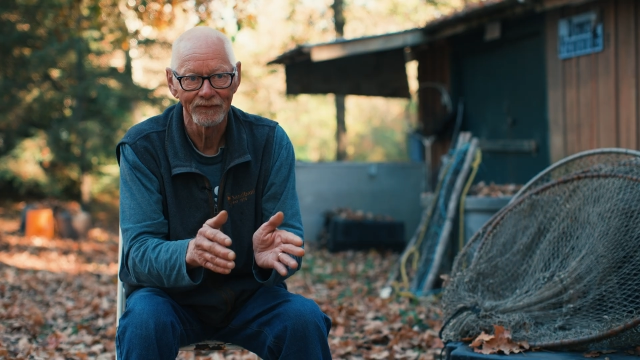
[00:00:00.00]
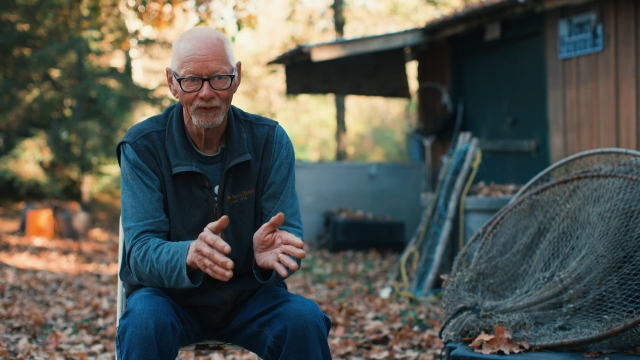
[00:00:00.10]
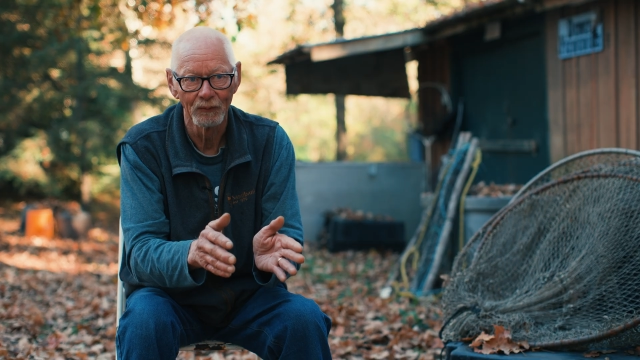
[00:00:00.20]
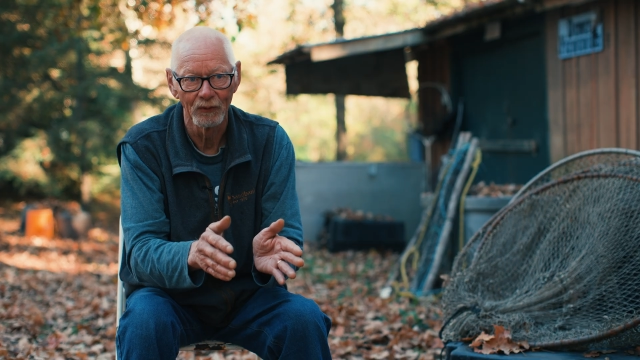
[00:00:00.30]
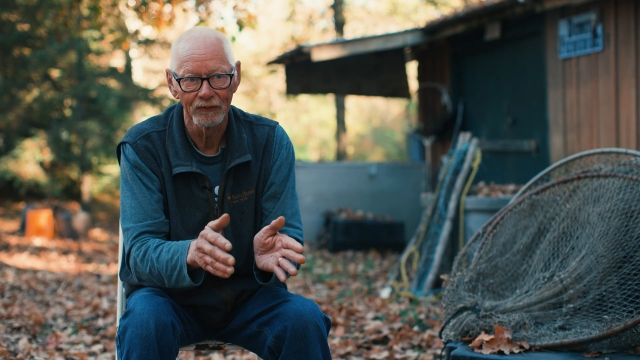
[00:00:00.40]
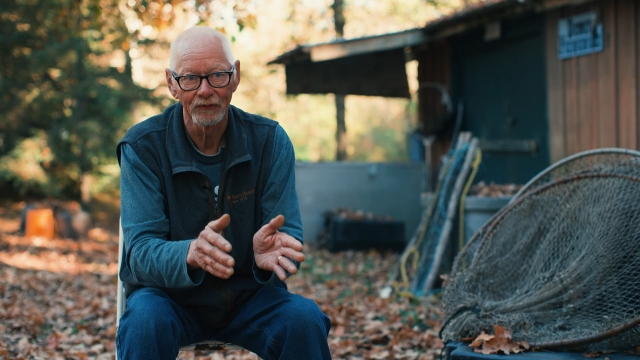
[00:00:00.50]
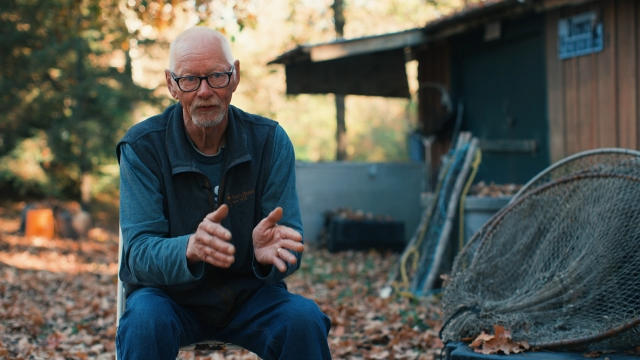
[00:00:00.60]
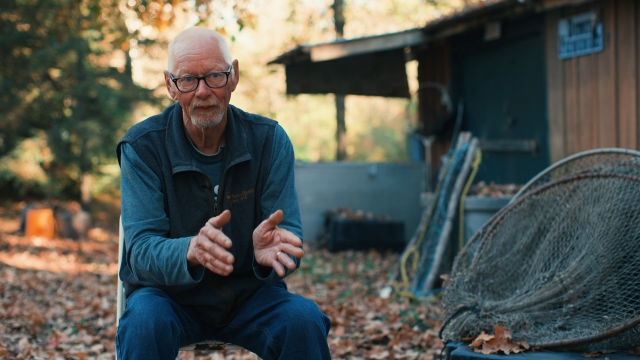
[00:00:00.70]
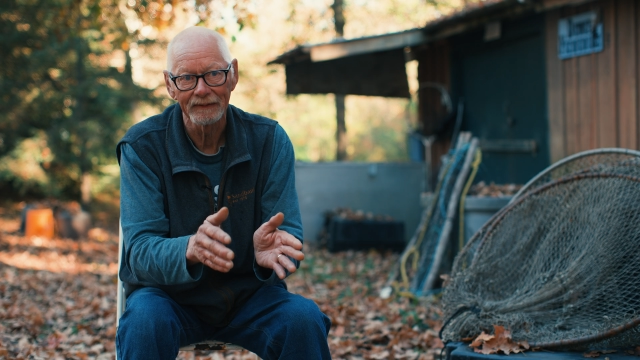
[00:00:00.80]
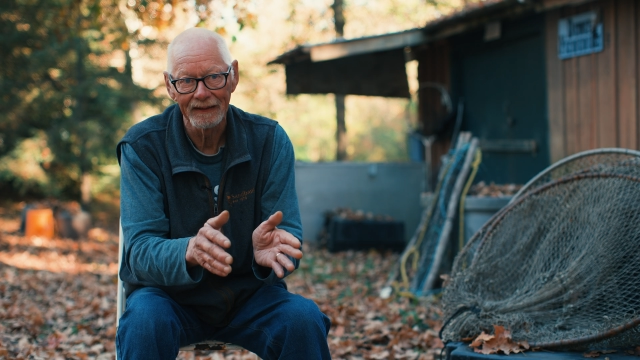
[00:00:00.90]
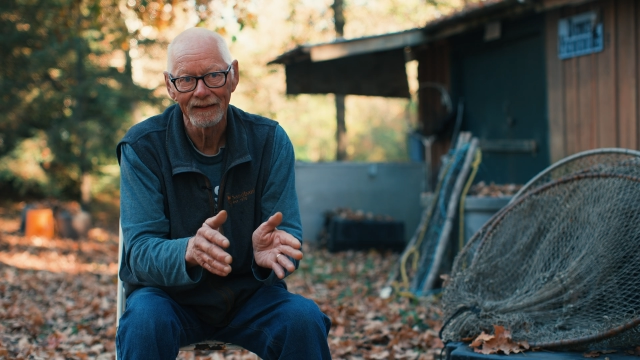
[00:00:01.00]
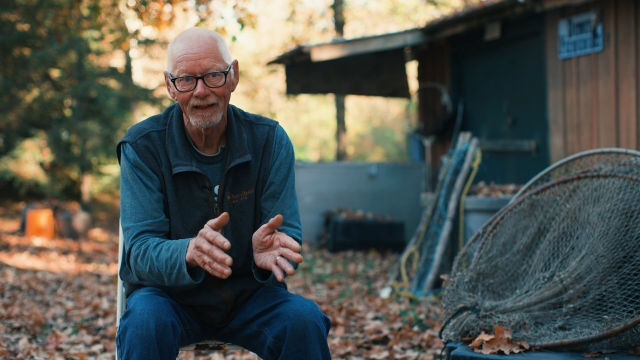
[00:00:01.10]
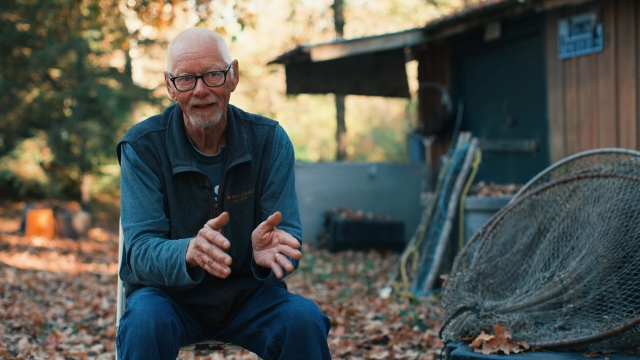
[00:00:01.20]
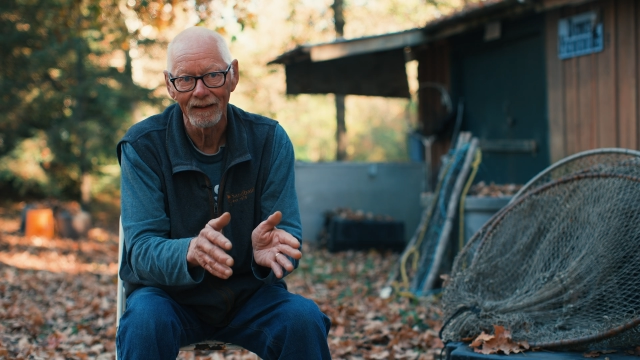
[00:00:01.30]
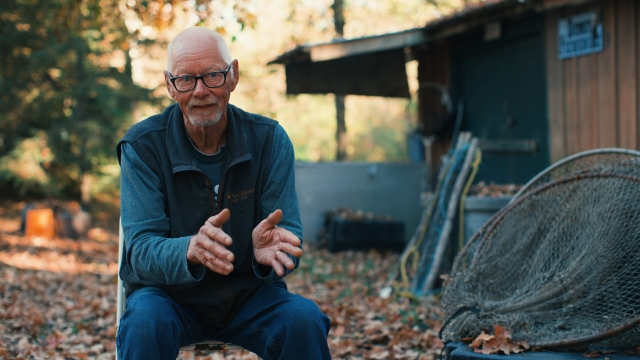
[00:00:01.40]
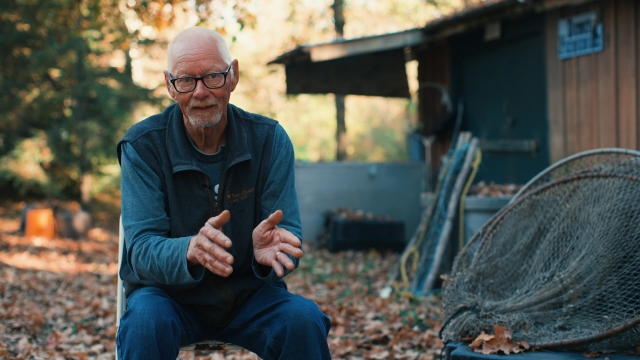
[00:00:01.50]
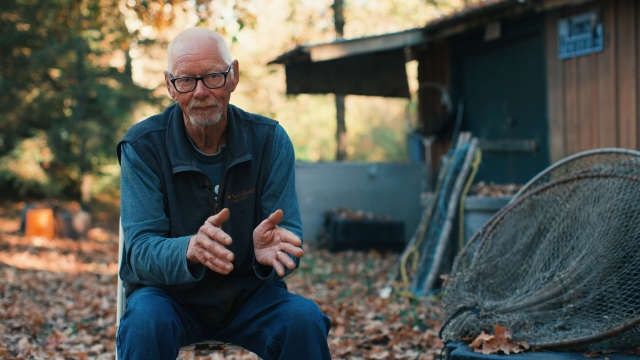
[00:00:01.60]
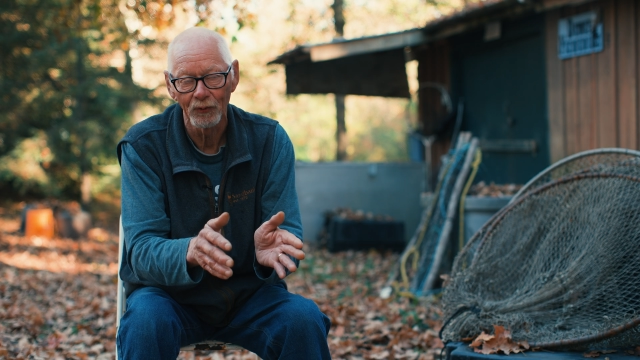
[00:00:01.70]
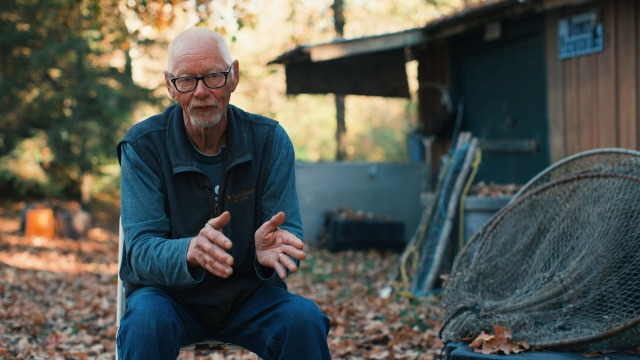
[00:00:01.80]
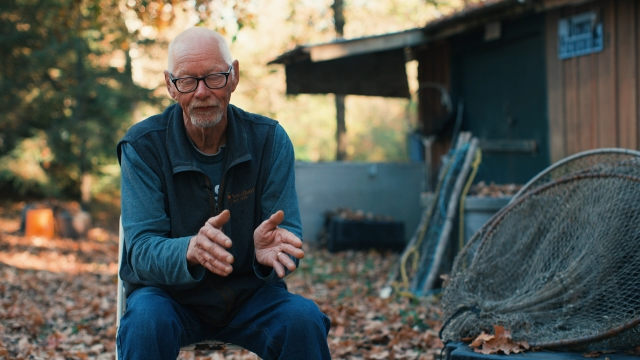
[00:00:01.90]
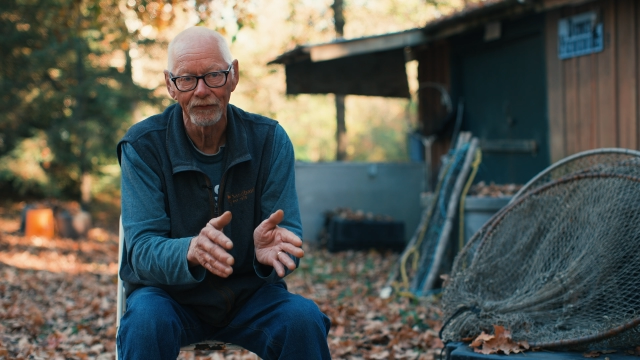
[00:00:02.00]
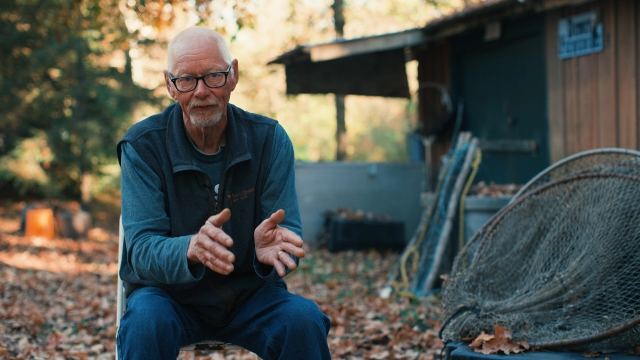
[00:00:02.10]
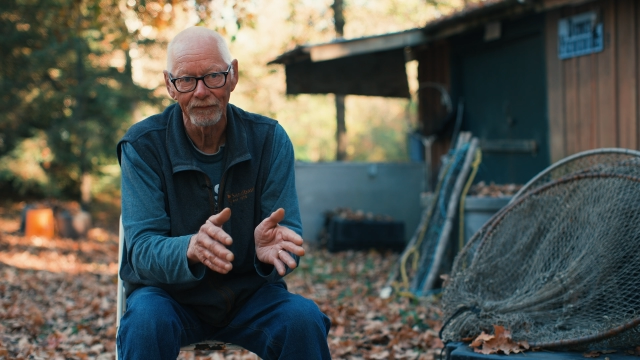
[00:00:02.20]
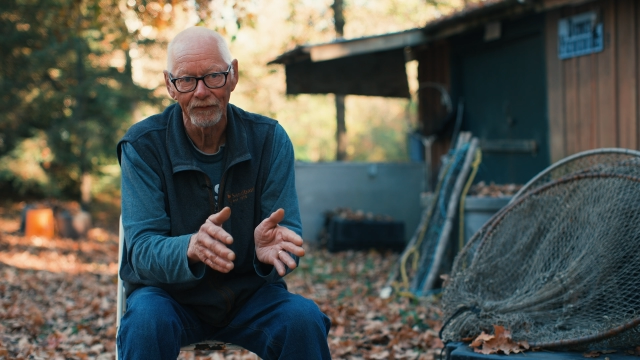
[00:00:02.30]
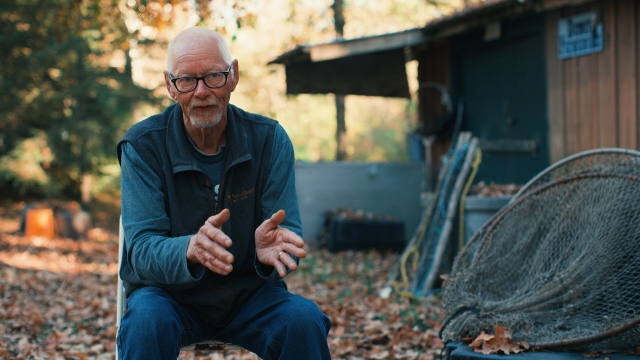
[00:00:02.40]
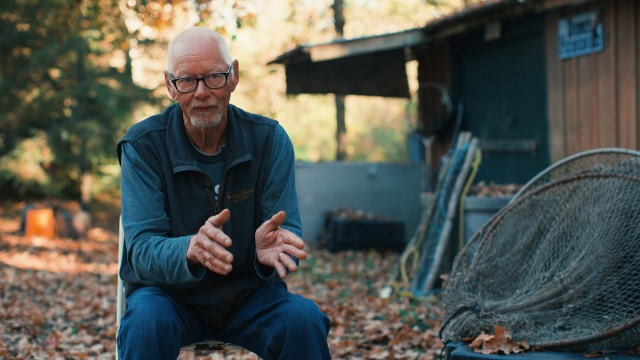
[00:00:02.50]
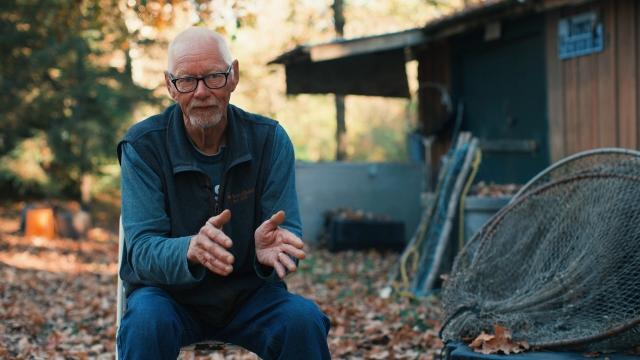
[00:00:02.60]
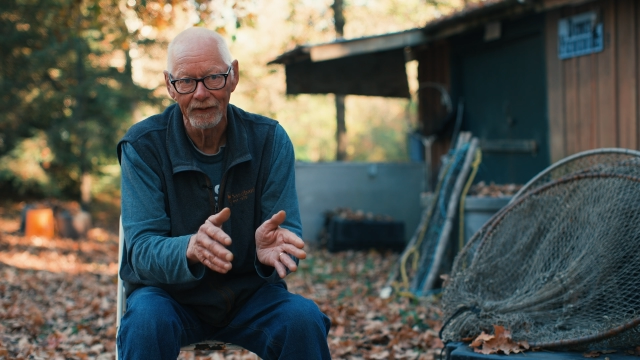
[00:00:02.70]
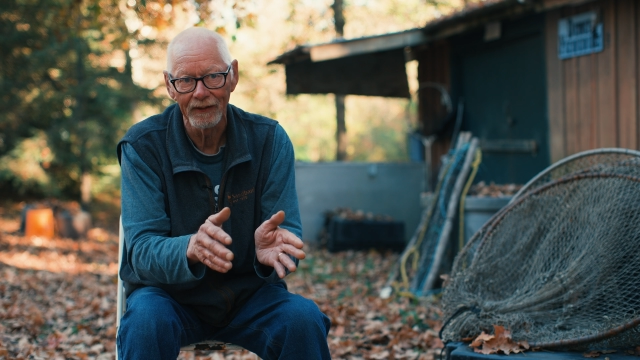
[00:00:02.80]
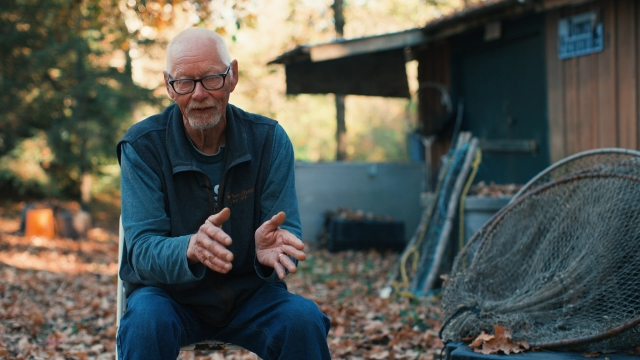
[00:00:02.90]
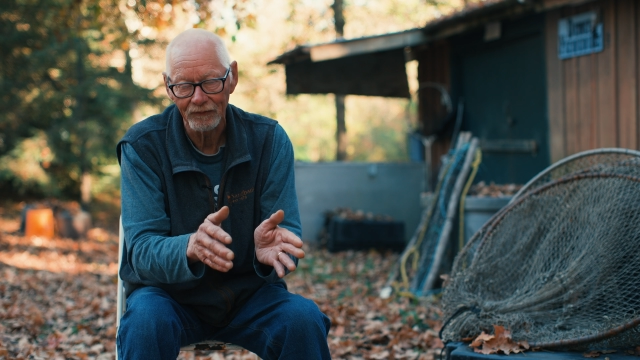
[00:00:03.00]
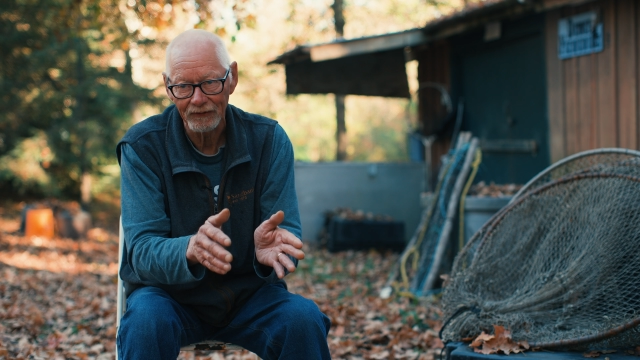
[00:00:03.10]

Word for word: numerous as what they are in portions of the southern United